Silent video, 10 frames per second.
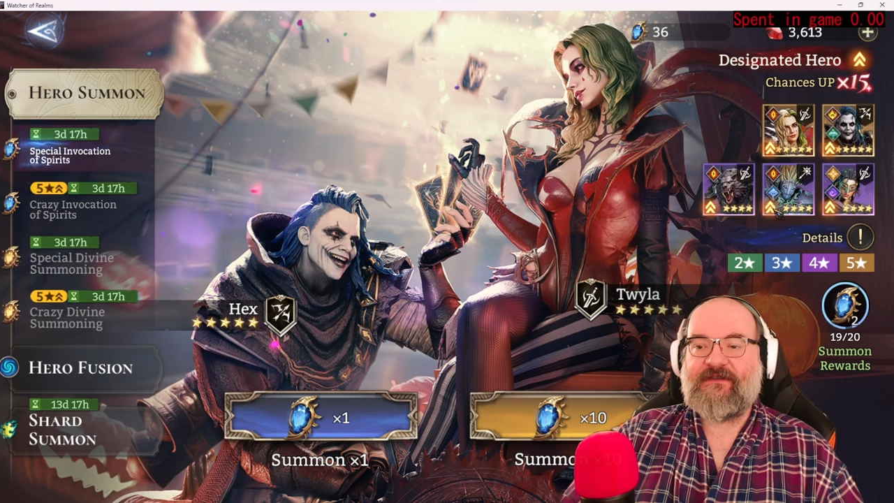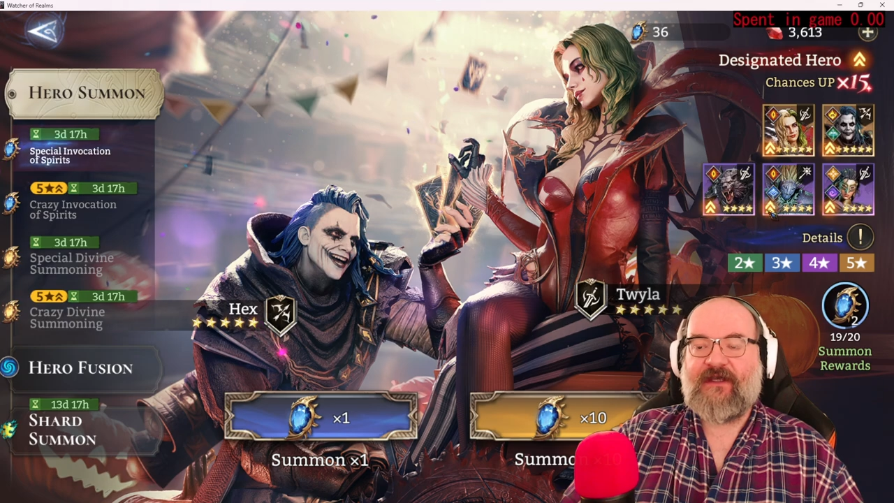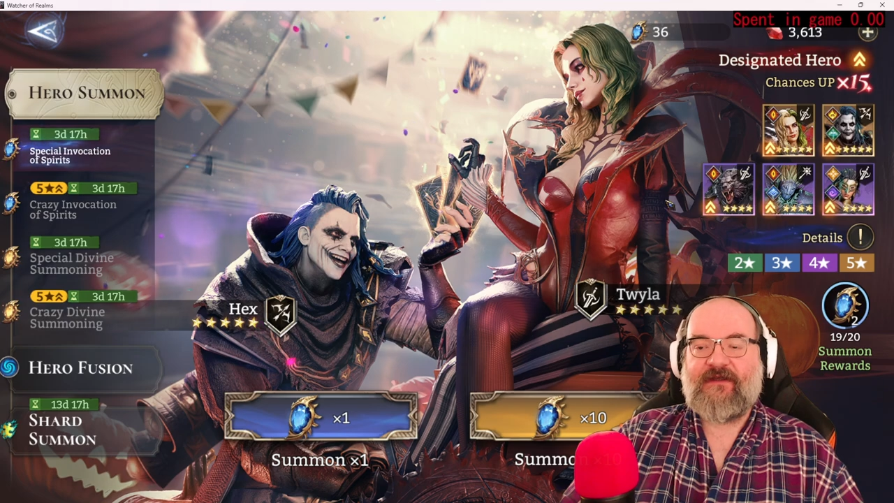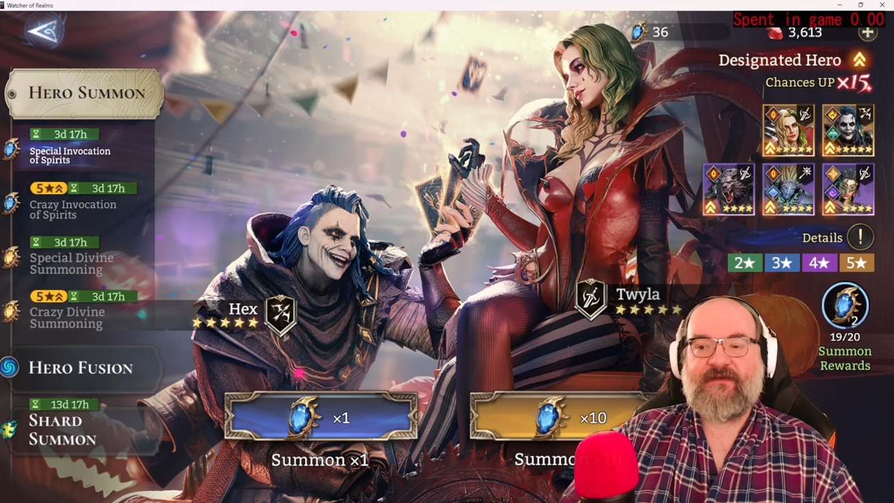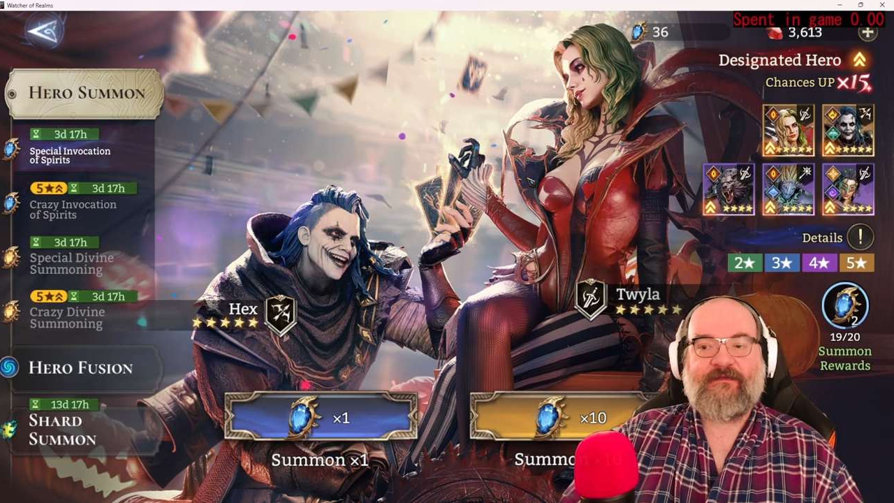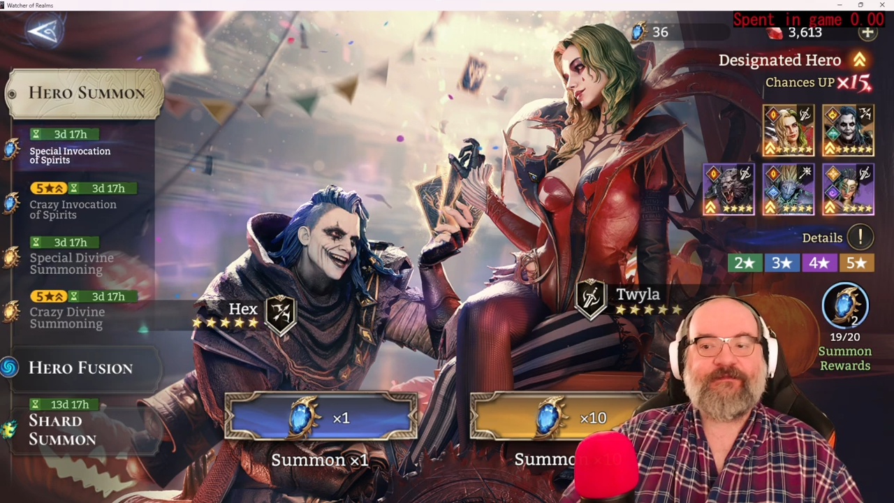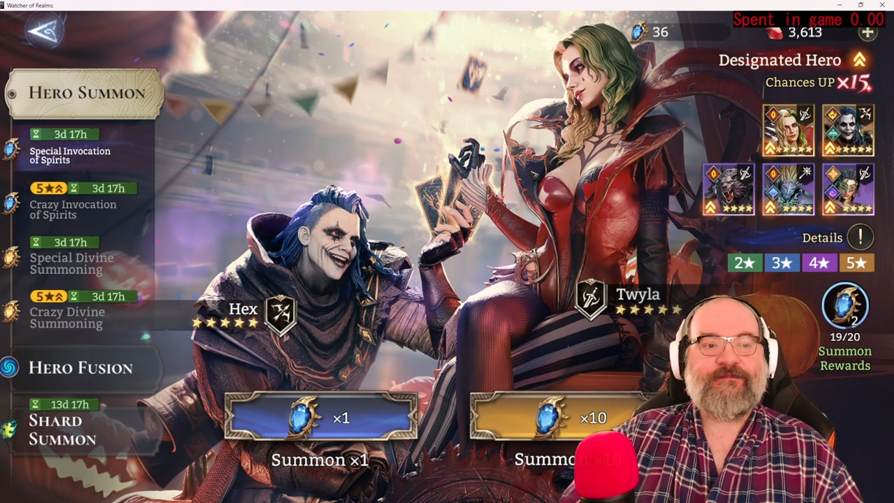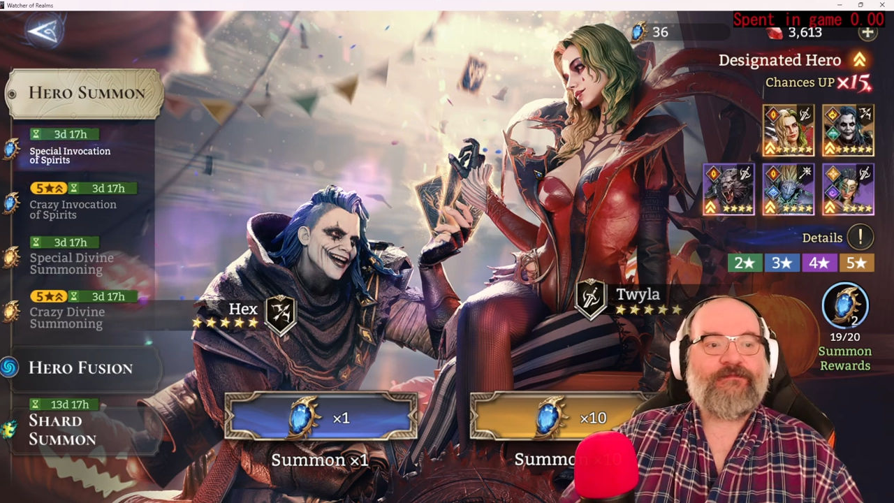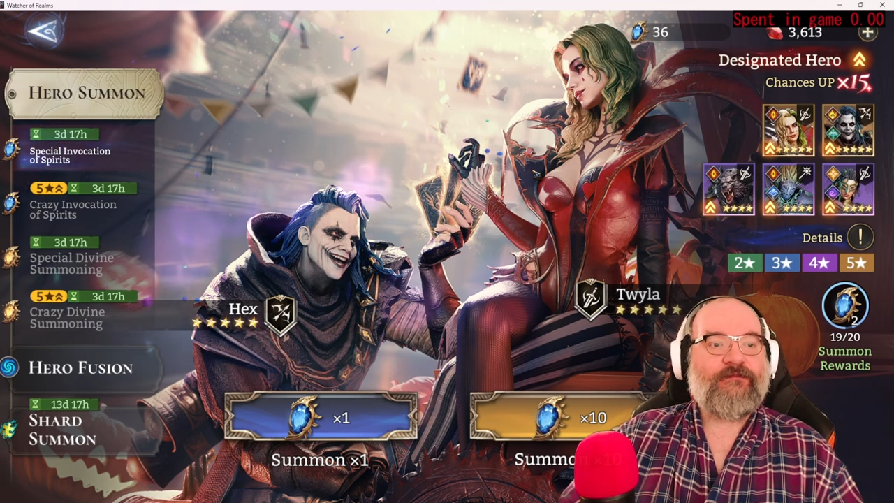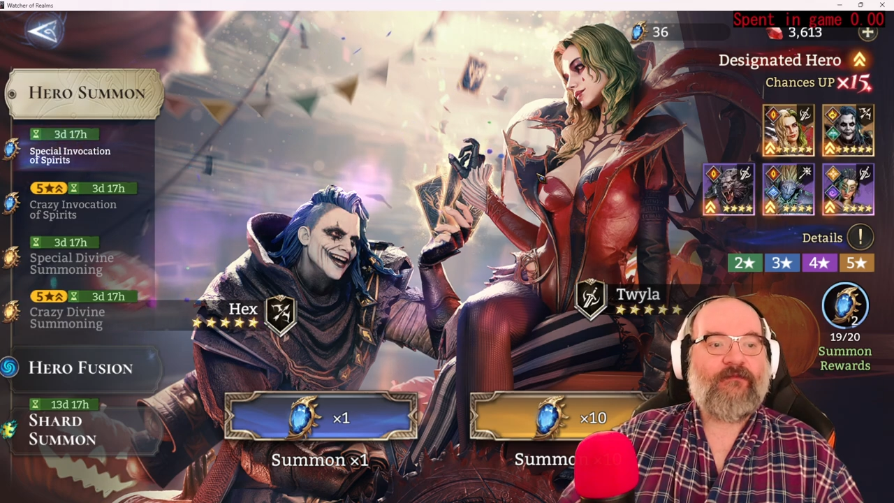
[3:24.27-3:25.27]
guys
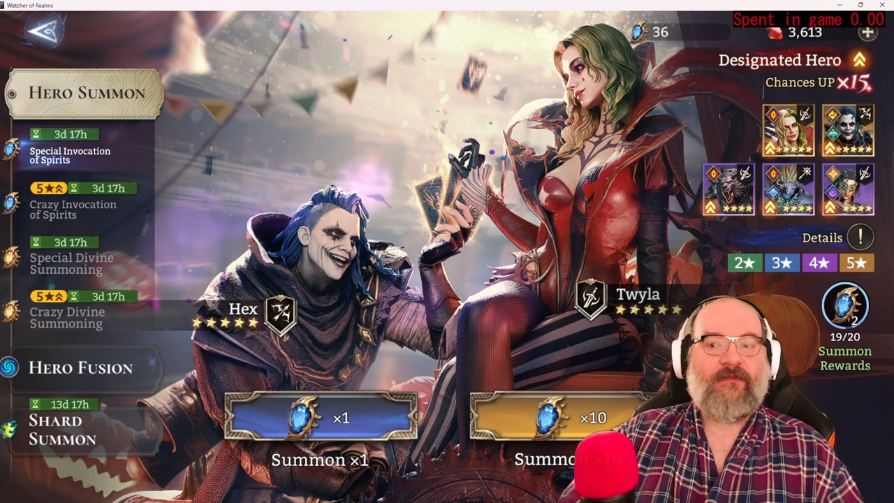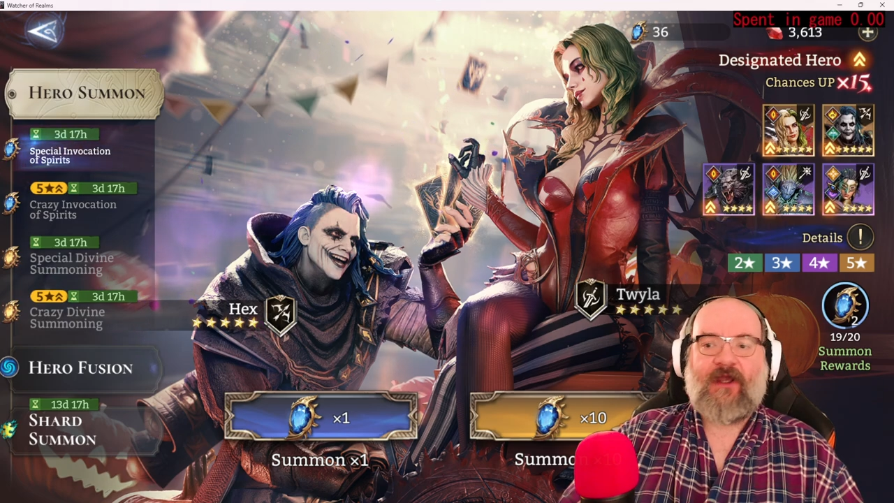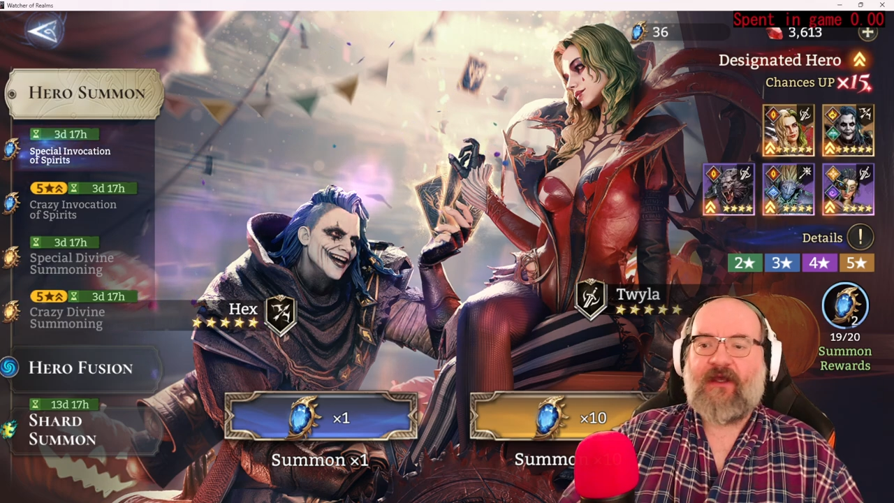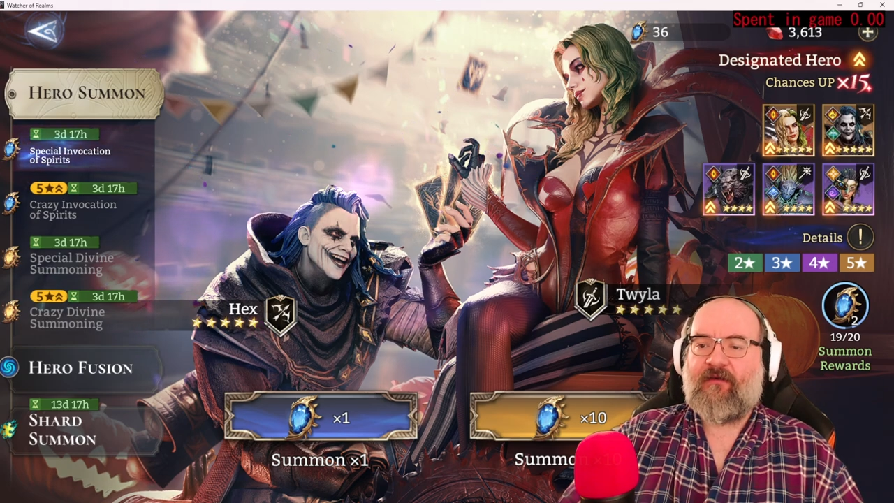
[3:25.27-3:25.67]
i